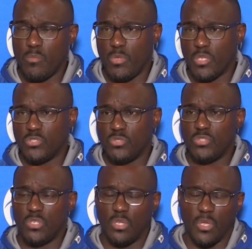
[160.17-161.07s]
Because you
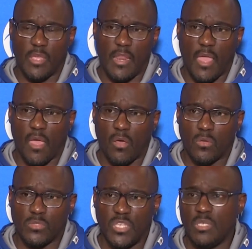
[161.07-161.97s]
should look at
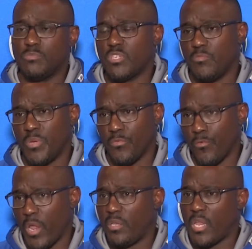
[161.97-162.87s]
how teams have been
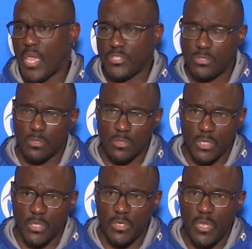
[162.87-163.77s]
ranked
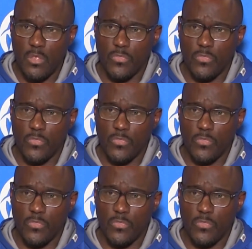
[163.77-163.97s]
nationally